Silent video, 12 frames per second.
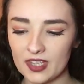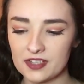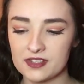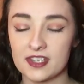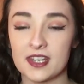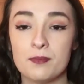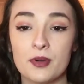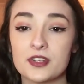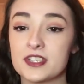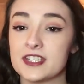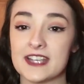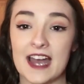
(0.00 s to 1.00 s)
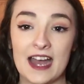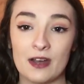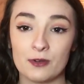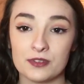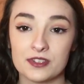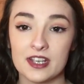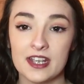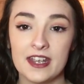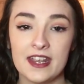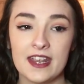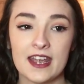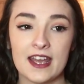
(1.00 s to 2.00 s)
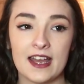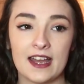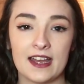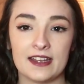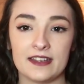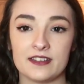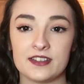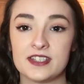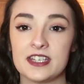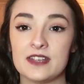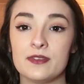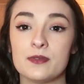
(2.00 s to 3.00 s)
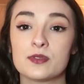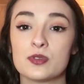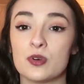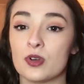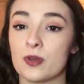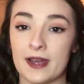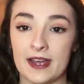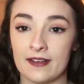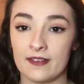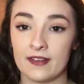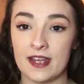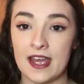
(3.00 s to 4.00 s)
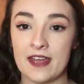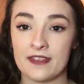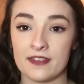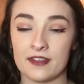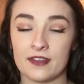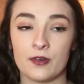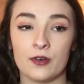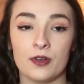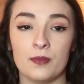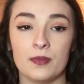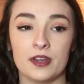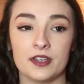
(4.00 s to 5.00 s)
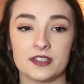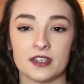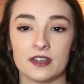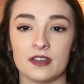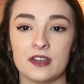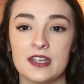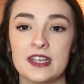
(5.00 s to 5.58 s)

So they bugged his house and to see if he would talk about Heather or her murder.